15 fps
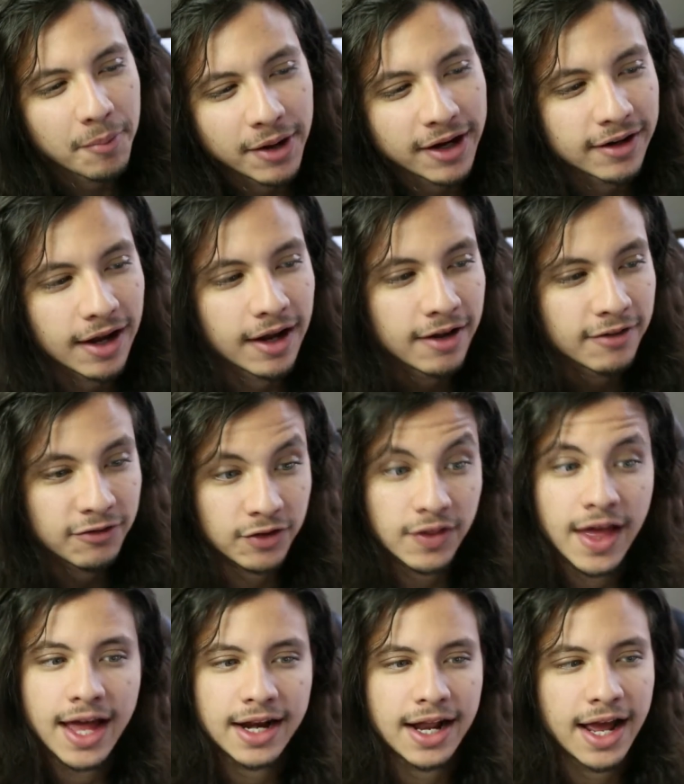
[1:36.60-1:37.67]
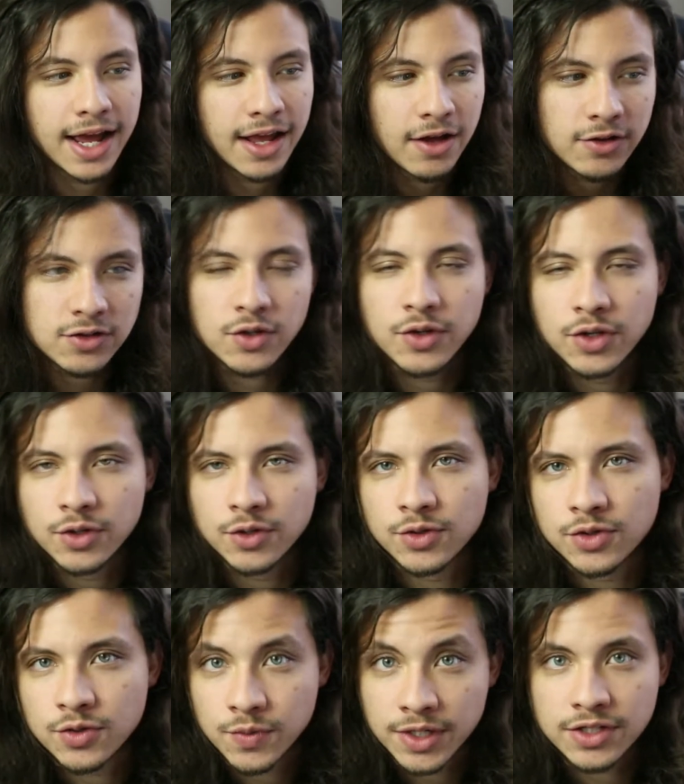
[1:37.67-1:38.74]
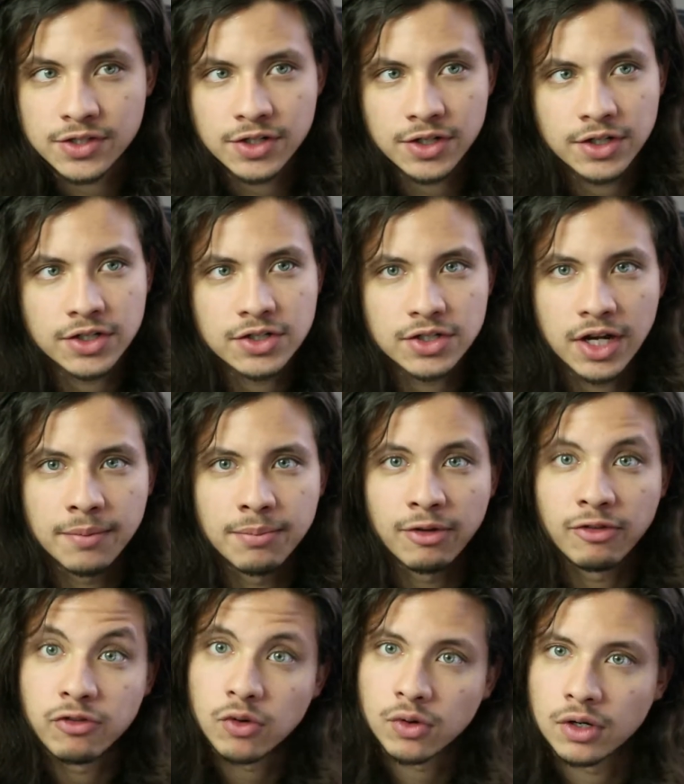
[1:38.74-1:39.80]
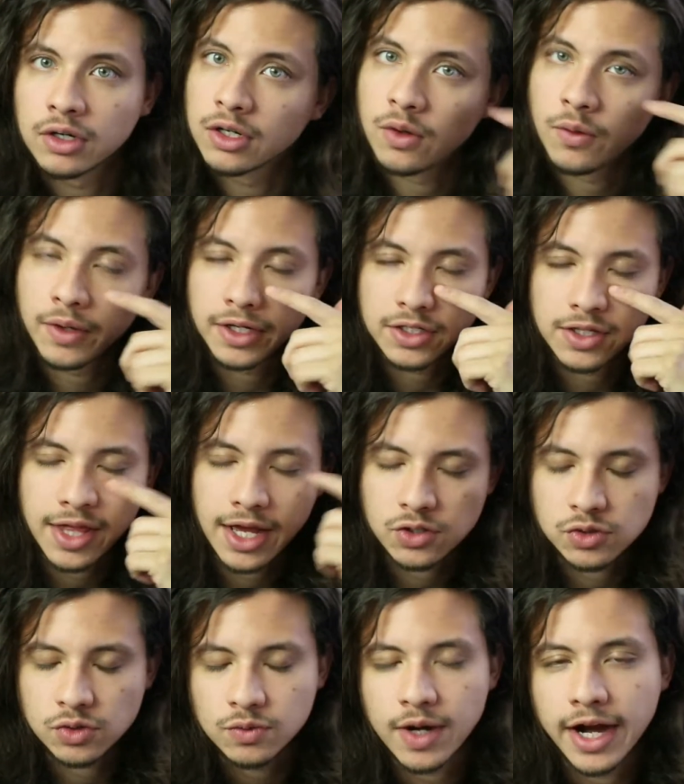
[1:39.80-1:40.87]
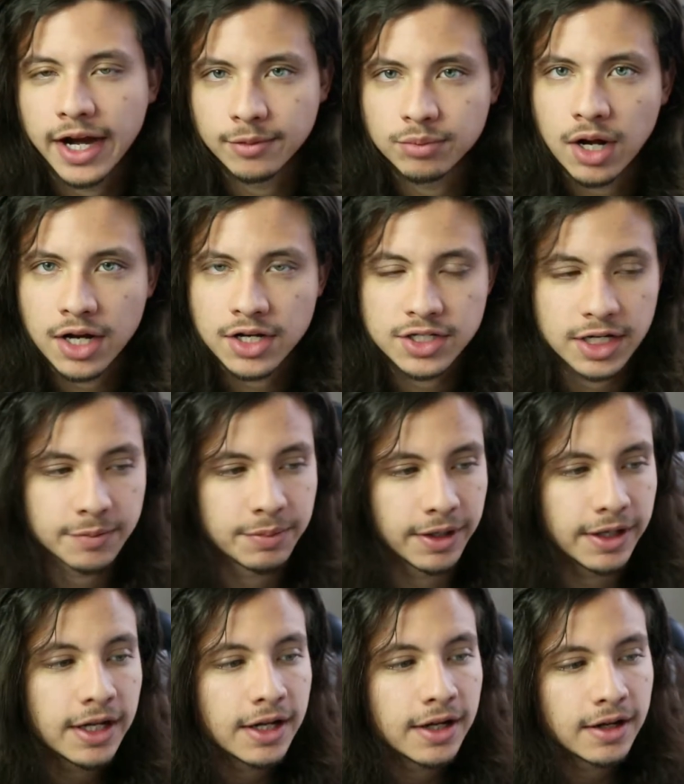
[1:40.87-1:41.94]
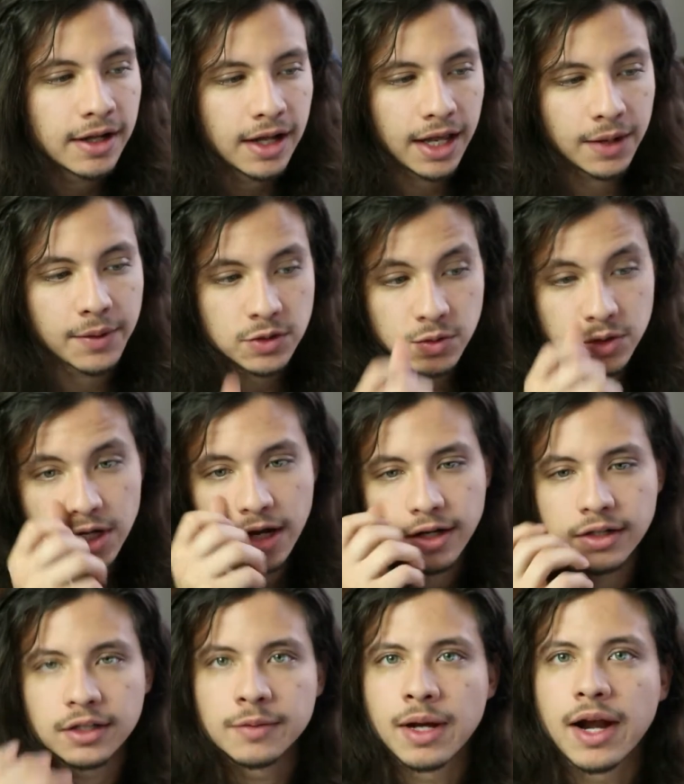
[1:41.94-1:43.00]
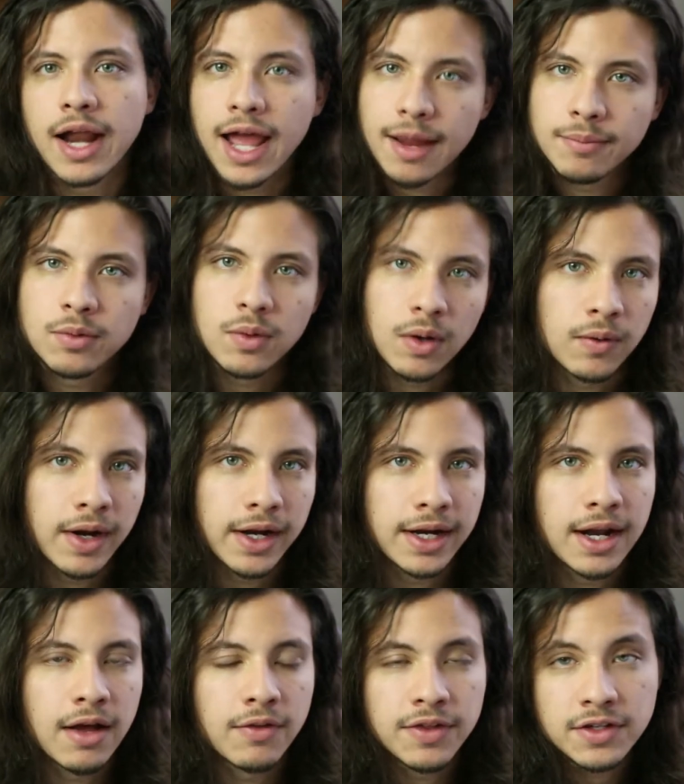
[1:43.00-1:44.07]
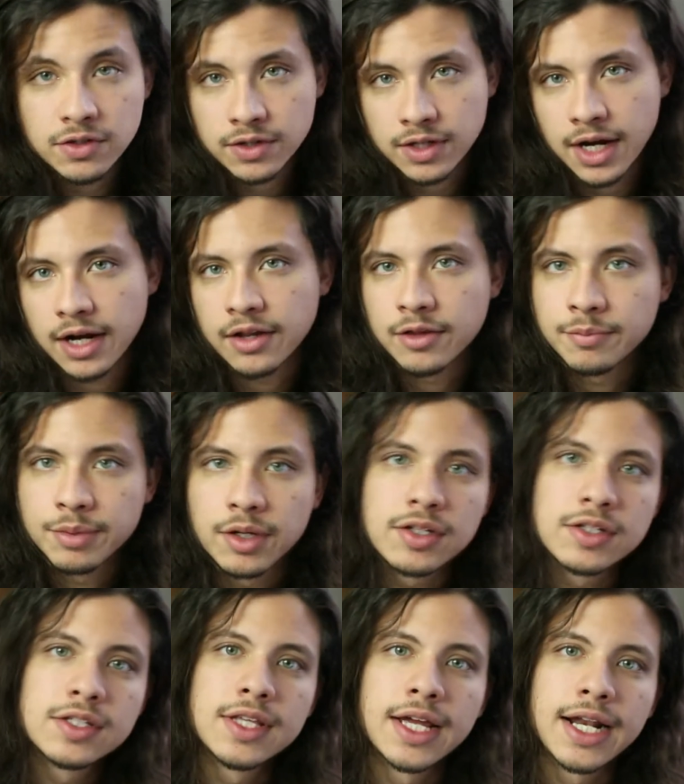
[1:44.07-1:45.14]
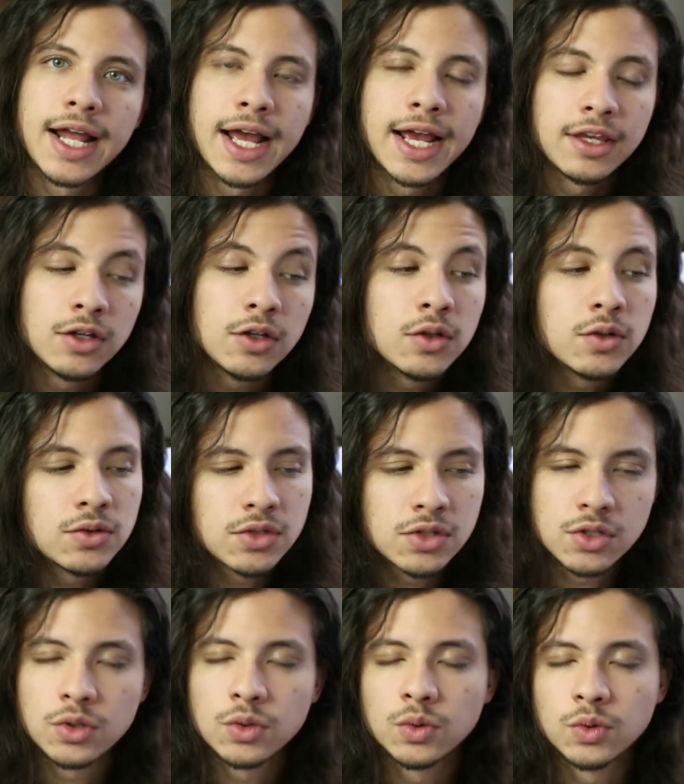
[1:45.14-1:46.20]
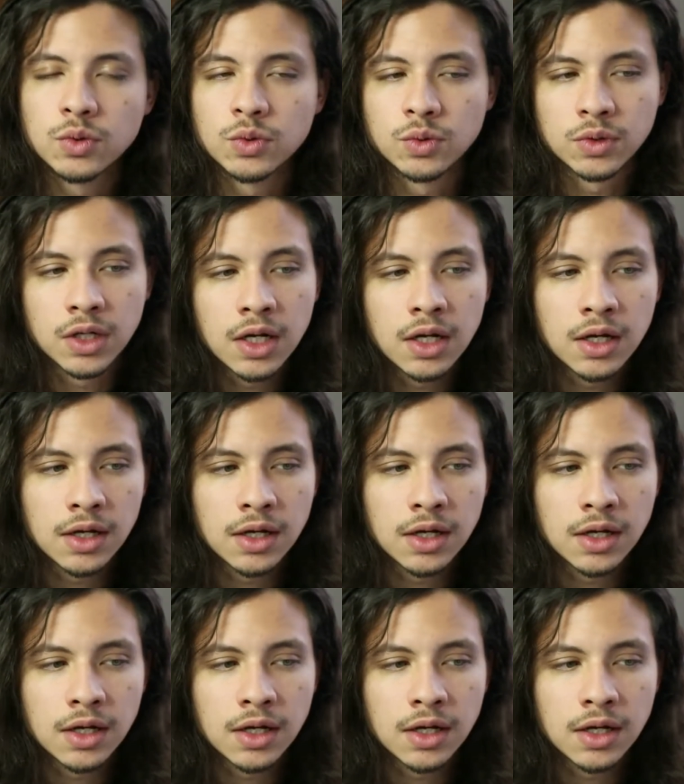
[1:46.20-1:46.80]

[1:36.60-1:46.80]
But for that, I also used research before going into the actual writing project. But anyways, we're talking about Aberwall right now. These are the books that I use to